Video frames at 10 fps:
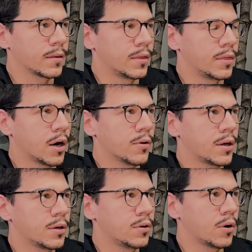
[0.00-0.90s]
Now
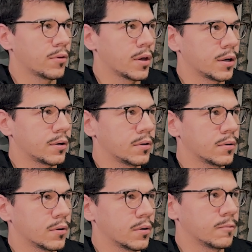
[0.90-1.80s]
that you know that,
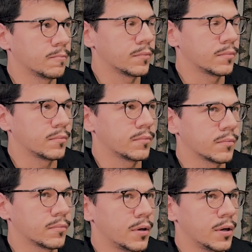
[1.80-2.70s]

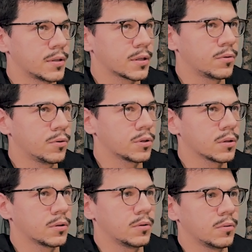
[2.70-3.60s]
it's
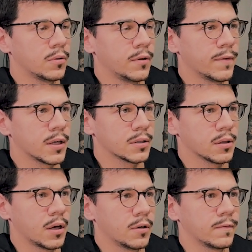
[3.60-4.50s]
crucial to invest a
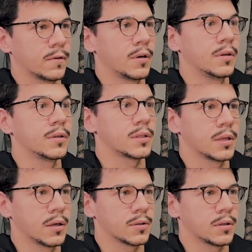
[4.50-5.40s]
lot in
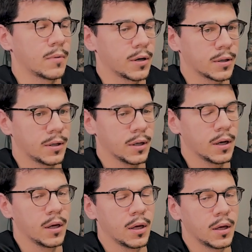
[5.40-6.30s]
sales and
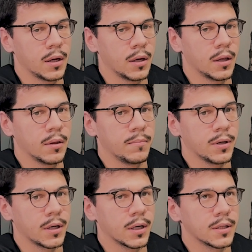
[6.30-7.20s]
marketing, and
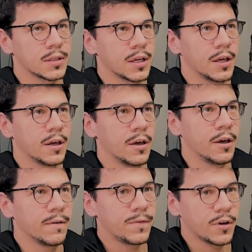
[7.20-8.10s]
because
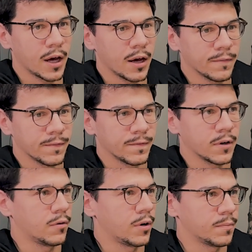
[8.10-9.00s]
if you have
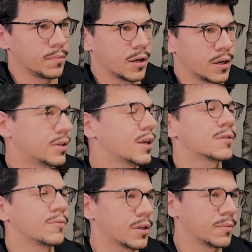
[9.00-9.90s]
a great product, it
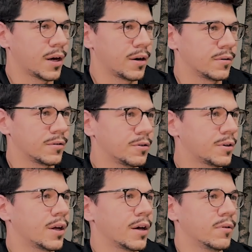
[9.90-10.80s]
doesn't really matter. You
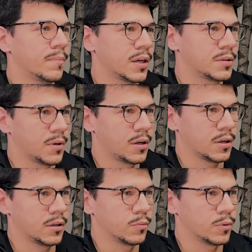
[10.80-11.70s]
can have the best
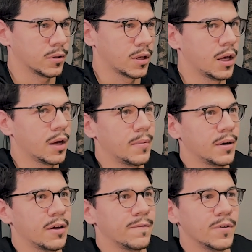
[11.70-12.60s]
product in the world,
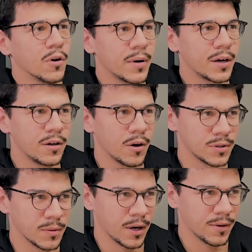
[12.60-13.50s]
but if nobody
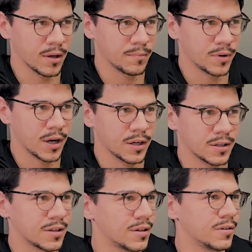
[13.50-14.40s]
knows about that
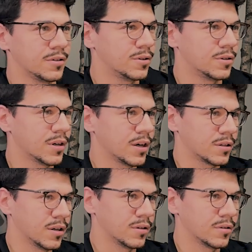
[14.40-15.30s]
product, you're not
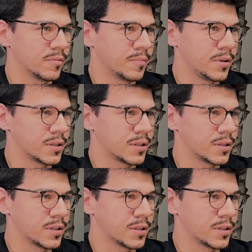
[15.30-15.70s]
gonna be